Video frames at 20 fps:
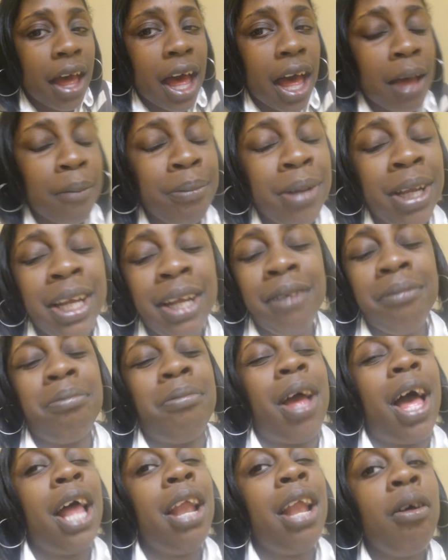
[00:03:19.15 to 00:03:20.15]
I mean,
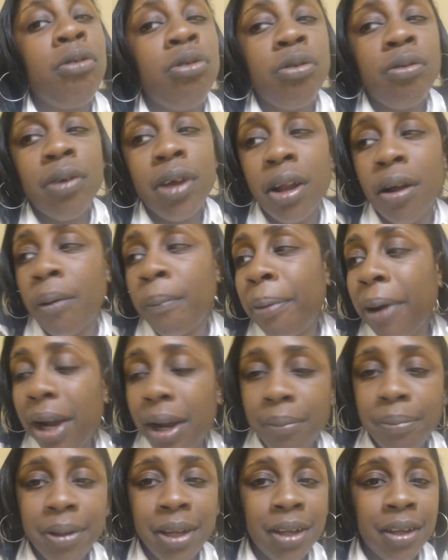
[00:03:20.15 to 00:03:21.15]
I don't do it on
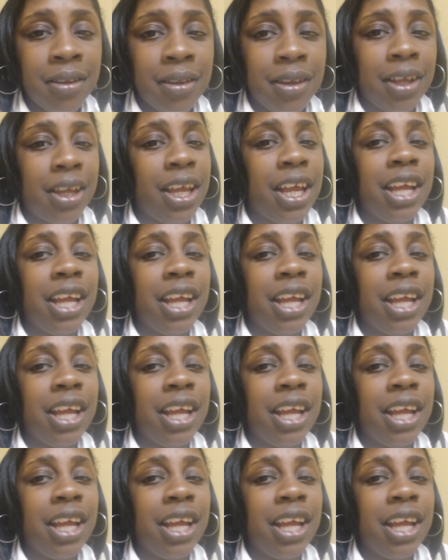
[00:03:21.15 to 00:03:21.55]
purpose.